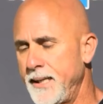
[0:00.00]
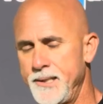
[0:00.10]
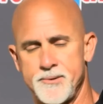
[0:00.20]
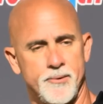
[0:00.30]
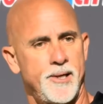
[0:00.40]
Man,
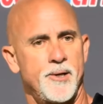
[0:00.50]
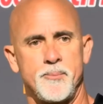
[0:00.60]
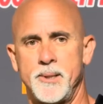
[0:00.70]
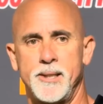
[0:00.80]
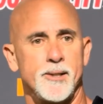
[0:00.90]
he's a really
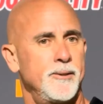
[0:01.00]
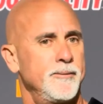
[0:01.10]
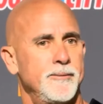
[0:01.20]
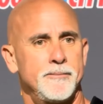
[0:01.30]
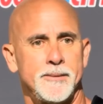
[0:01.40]
good player.
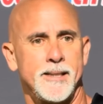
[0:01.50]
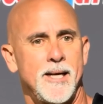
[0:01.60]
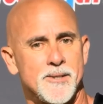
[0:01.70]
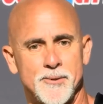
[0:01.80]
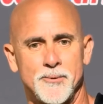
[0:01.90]
The
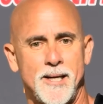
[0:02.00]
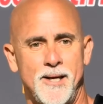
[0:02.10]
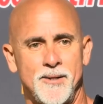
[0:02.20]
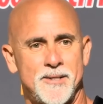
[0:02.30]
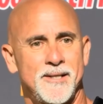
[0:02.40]
guy is so
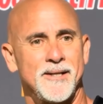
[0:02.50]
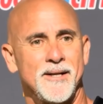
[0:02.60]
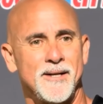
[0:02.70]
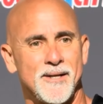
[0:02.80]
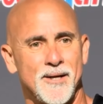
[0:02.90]
talented,
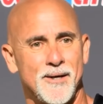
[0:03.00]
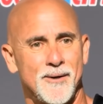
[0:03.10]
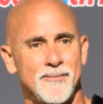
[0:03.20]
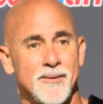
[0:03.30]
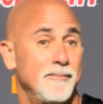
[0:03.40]
you
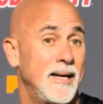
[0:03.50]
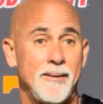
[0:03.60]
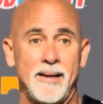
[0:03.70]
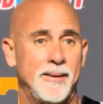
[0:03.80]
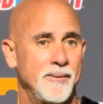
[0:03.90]
know. I
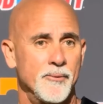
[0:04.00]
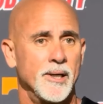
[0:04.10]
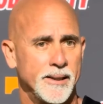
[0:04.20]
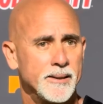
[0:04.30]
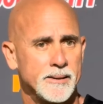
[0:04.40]

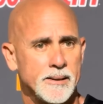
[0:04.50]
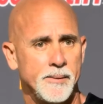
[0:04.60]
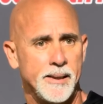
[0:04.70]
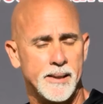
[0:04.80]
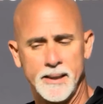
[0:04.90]

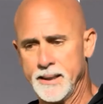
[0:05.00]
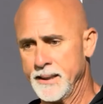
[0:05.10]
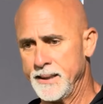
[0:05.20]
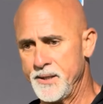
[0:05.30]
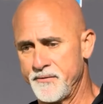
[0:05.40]
mean,
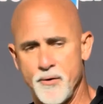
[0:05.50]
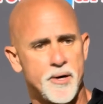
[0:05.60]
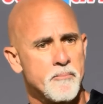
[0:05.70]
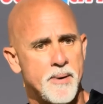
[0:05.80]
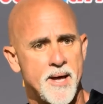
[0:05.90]
he's very
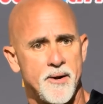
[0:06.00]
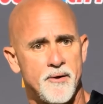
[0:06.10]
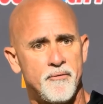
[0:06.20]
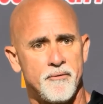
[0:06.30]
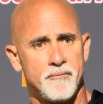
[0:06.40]

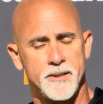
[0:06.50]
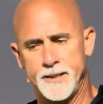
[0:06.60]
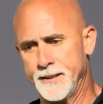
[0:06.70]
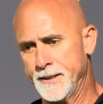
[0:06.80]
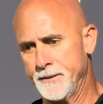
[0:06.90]
competitive.
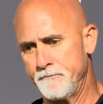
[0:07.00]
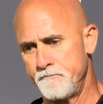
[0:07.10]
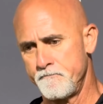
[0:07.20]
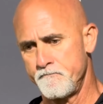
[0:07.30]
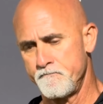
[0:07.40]

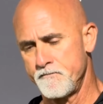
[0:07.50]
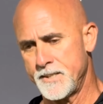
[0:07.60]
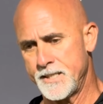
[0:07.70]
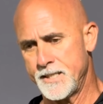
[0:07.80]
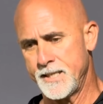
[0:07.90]

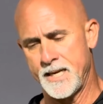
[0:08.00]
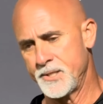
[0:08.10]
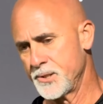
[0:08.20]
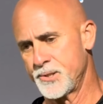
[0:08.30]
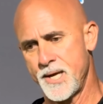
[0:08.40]
And I
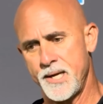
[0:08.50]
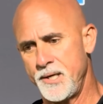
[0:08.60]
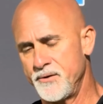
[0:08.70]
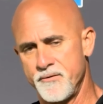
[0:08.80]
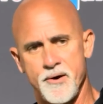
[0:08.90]
just said it,
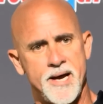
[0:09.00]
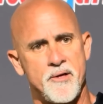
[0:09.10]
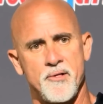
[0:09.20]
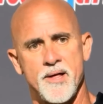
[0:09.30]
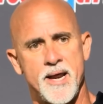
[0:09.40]
he's very
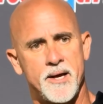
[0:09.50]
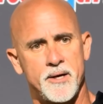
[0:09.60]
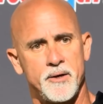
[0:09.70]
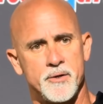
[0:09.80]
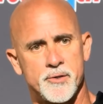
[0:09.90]

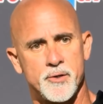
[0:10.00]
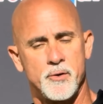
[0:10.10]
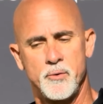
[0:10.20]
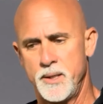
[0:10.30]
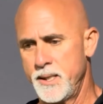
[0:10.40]
athletic.
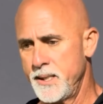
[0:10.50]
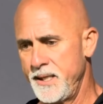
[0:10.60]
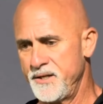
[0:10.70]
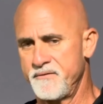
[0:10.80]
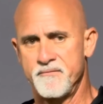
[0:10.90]
So
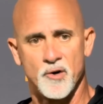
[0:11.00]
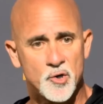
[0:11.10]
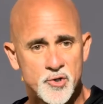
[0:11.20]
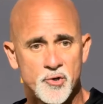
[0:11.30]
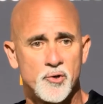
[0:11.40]
he's
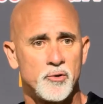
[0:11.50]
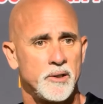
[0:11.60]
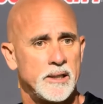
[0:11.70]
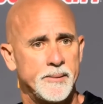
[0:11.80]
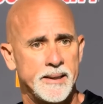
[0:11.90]

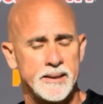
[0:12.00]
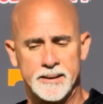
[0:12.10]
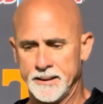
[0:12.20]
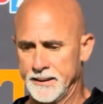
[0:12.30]
versatile. I mean,